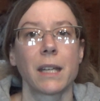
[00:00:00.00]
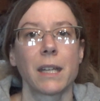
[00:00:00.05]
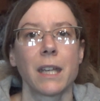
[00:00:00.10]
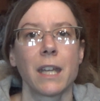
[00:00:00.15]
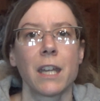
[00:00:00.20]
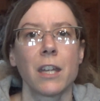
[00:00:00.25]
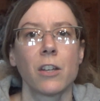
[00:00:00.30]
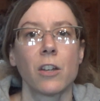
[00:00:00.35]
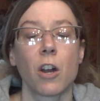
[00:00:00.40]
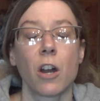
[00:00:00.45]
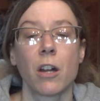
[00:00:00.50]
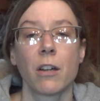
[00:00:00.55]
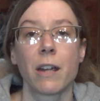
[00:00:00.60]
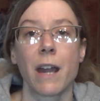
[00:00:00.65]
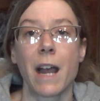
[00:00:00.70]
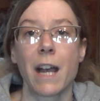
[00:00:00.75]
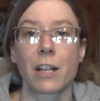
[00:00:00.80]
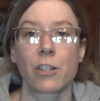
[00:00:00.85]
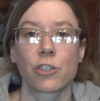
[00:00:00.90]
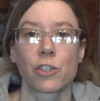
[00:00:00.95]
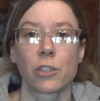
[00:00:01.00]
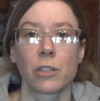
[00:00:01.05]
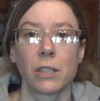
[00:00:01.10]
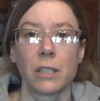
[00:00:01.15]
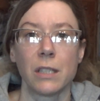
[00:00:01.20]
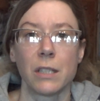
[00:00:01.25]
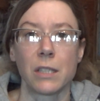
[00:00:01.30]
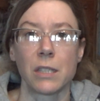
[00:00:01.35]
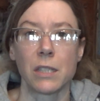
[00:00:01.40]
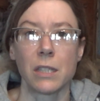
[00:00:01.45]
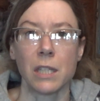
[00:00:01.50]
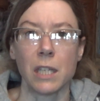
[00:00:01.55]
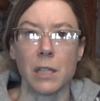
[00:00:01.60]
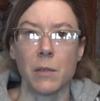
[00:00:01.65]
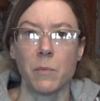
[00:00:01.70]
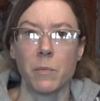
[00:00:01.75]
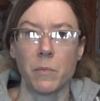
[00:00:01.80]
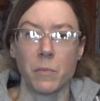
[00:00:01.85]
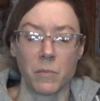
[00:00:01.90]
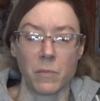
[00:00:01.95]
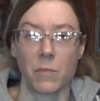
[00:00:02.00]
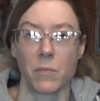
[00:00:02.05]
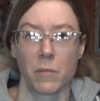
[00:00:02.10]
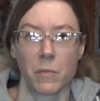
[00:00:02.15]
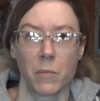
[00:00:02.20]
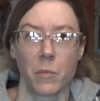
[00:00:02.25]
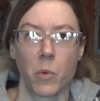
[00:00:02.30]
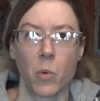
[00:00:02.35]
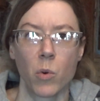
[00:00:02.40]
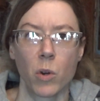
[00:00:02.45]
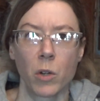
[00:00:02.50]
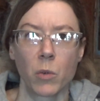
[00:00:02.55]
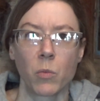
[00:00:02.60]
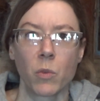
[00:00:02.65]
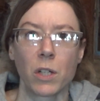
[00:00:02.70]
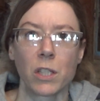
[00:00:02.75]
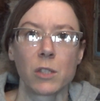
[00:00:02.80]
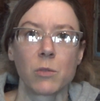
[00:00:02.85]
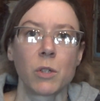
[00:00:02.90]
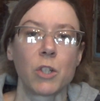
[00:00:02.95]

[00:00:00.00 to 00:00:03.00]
hit are actually seed-borne ones,